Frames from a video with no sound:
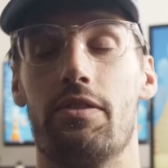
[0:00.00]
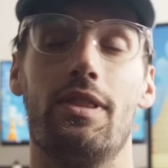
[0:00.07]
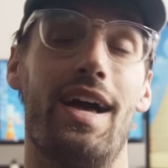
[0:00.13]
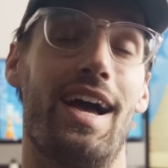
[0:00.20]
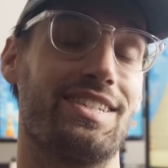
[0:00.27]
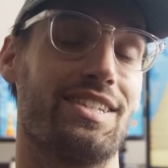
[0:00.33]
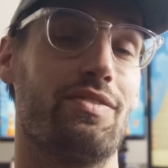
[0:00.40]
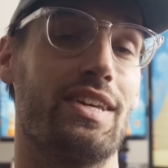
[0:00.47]
the
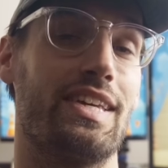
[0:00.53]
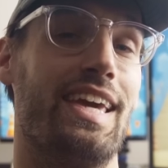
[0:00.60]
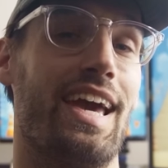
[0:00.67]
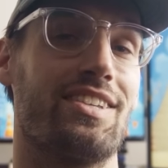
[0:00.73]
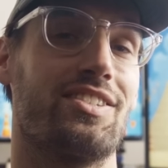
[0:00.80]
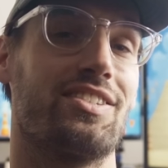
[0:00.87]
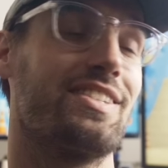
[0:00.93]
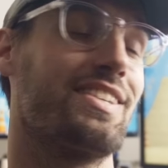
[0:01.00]
last of the
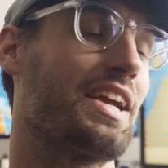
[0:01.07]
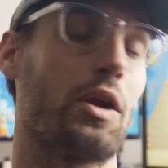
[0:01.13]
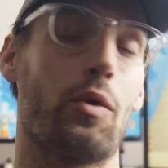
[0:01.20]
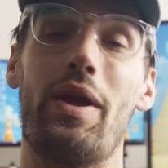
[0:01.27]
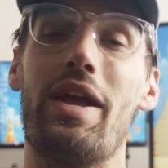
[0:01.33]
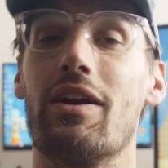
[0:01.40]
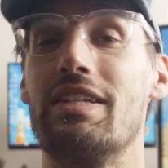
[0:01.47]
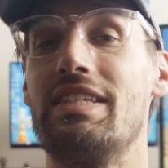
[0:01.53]
guests here,
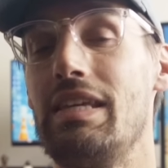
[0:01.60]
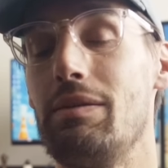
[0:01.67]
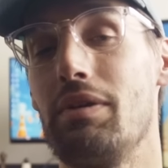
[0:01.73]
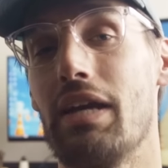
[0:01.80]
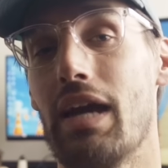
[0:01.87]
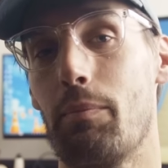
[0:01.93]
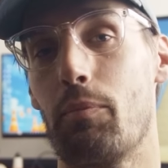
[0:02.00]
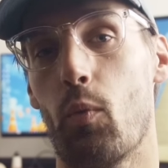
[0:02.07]
we are
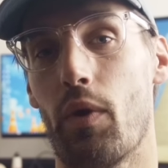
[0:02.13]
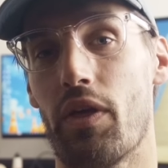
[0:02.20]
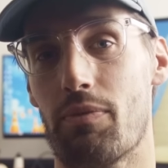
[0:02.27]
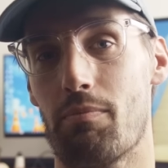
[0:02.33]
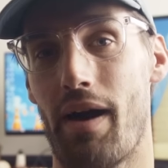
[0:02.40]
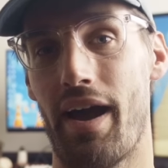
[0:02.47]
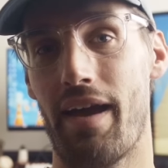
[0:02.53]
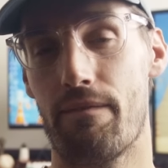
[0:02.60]
teaming up with
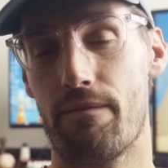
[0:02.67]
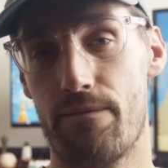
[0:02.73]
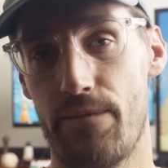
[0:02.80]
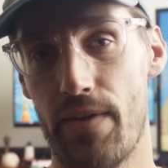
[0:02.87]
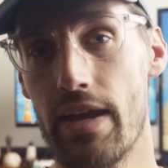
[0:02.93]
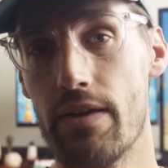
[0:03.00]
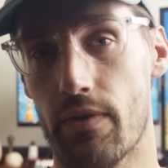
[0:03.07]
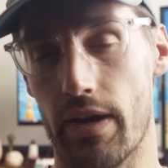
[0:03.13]
my
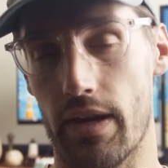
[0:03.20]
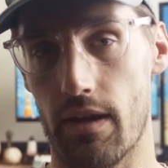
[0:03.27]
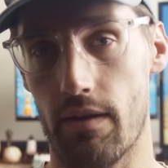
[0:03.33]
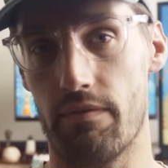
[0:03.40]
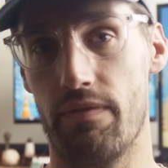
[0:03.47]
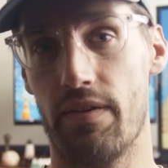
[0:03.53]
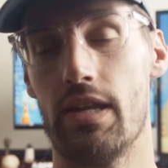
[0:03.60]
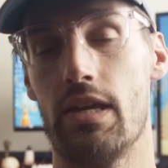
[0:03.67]
favorite
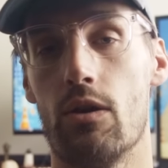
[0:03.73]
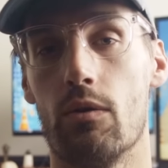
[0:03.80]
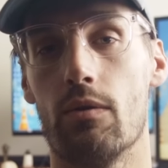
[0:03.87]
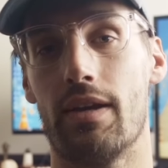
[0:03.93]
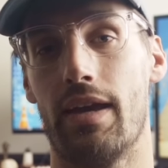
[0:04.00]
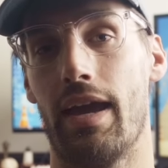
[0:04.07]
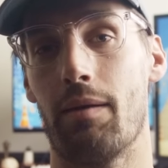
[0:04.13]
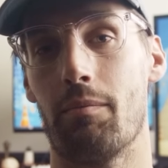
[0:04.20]
video
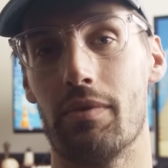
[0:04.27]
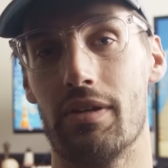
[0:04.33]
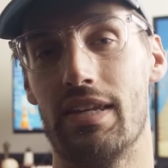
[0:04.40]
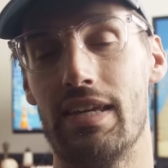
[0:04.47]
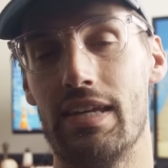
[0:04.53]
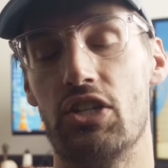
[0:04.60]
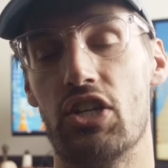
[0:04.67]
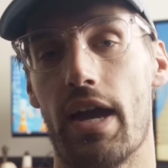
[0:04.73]
game
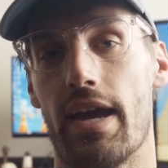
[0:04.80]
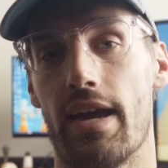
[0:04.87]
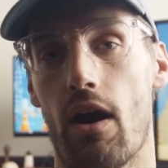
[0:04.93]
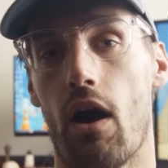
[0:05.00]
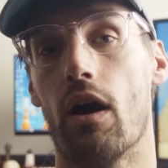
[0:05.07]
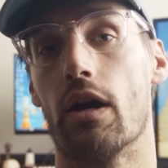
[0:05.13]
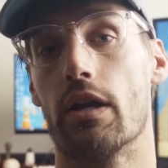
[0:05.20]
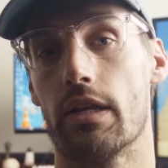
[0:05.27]
DJ
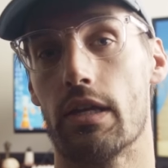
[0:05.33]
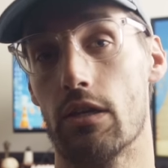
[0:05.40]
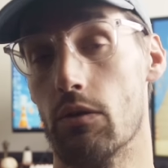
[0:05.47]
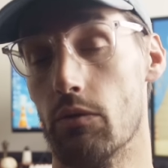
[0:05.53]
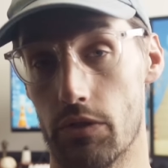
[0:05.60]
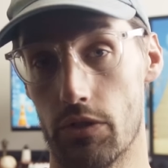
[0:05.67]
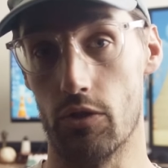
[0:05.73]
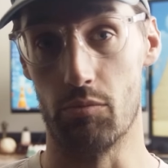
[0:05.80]
on
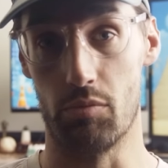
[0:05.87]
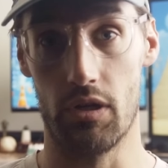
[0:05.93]
YouTube.